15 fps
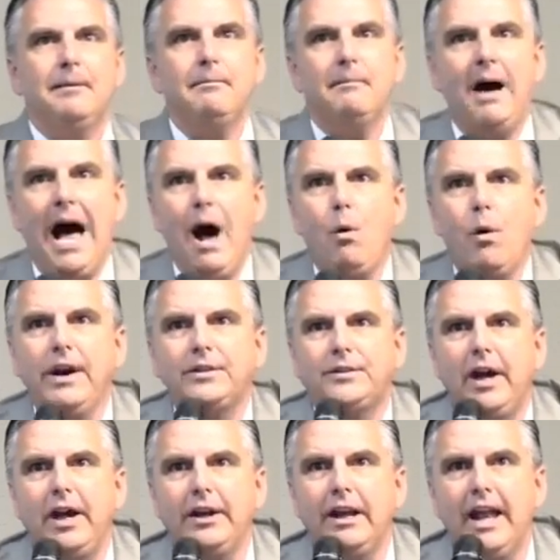I want to
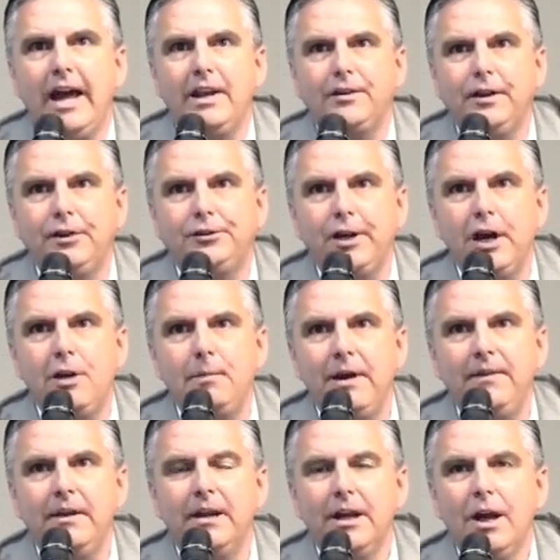tell you, ladies and
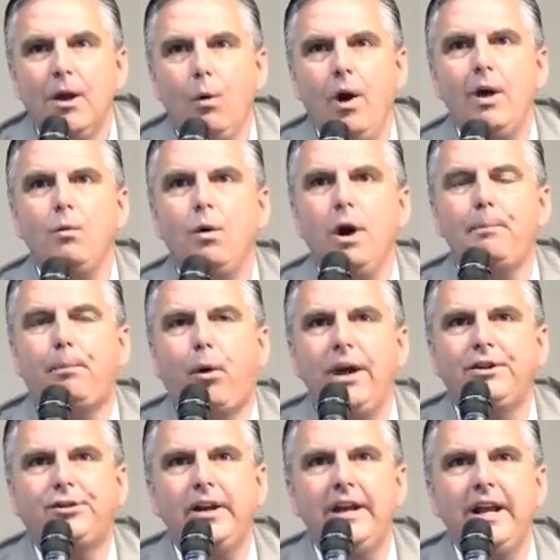gentlemen, what we're
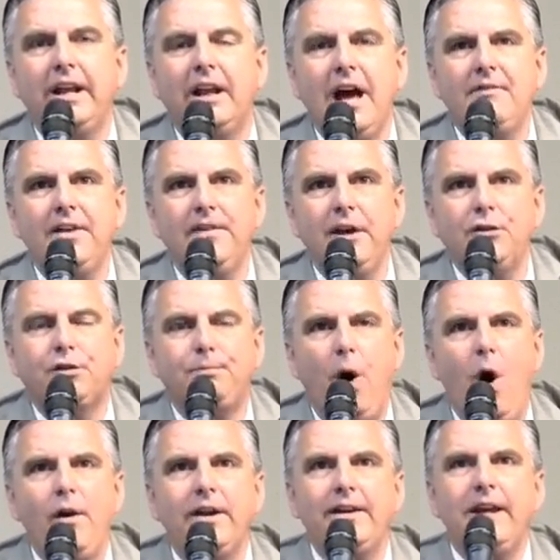preaching and loving this
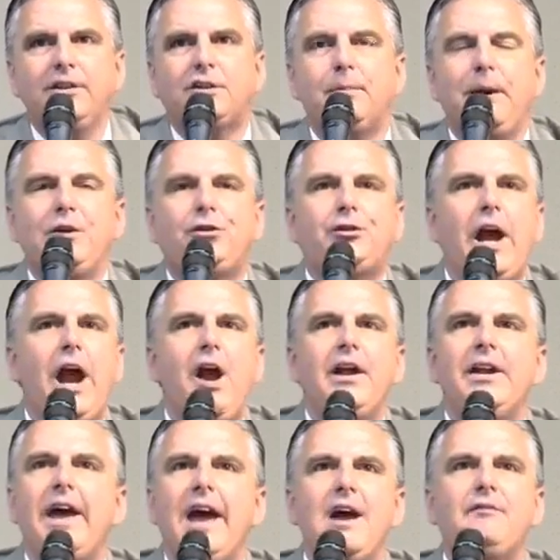morning needs to be shared
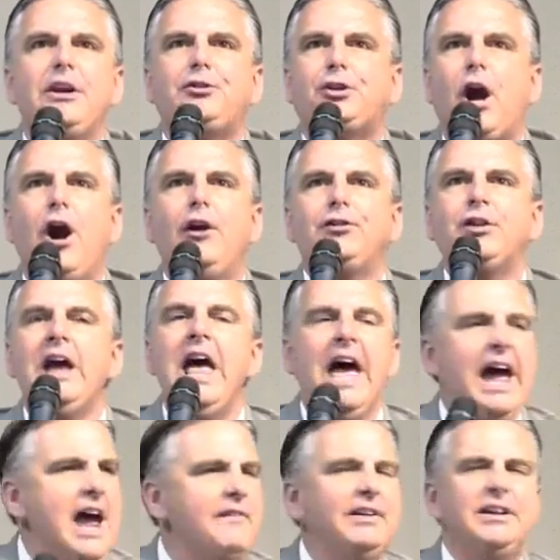in every church,
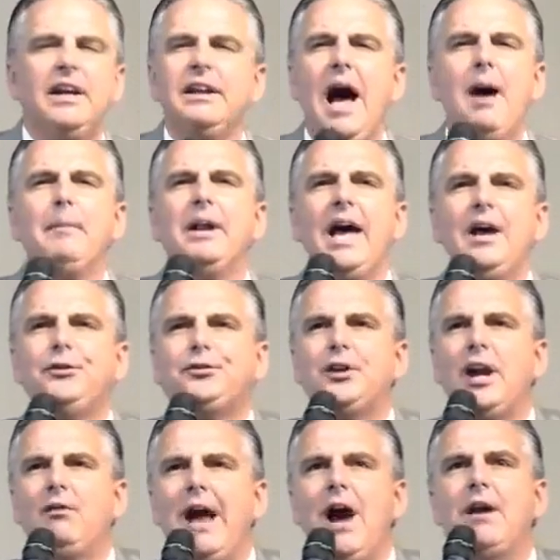every denomination
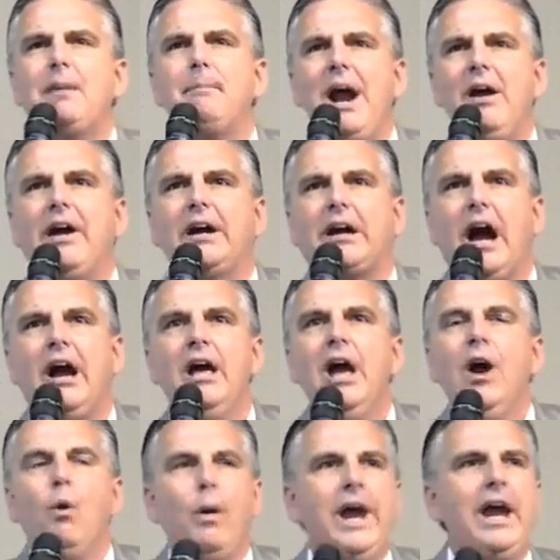around America.
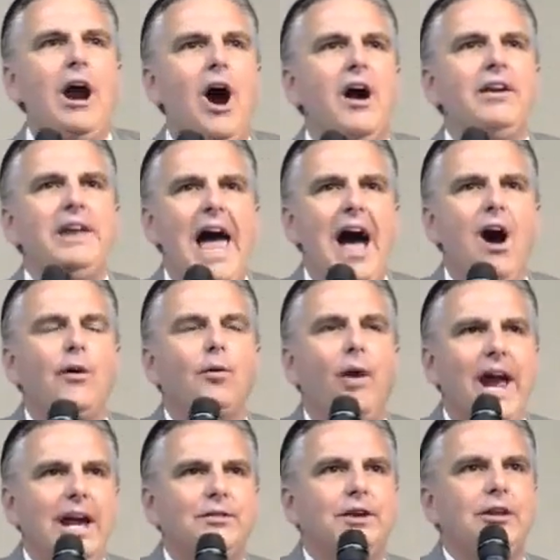We are now
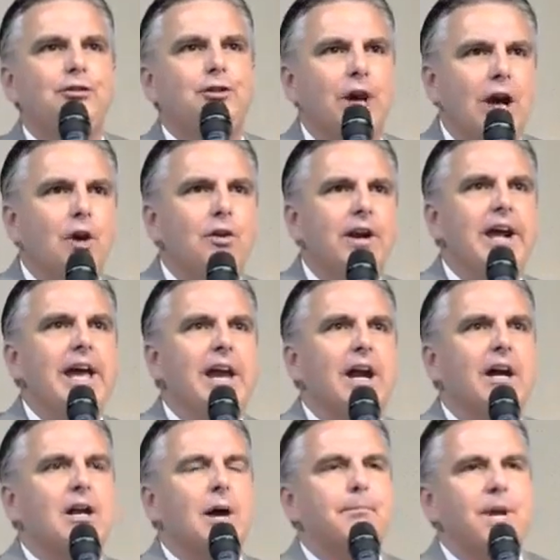raising children in a
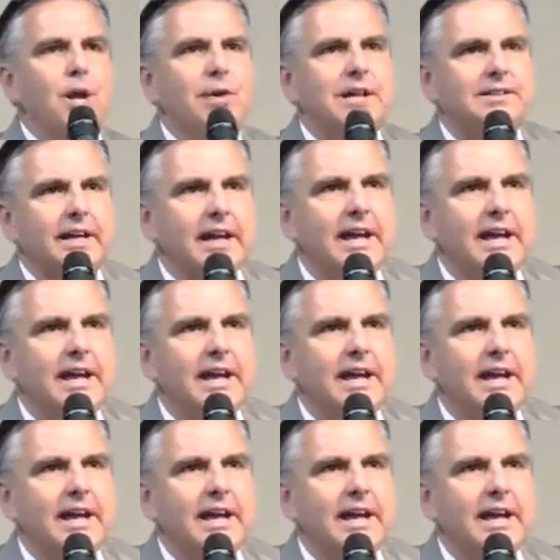community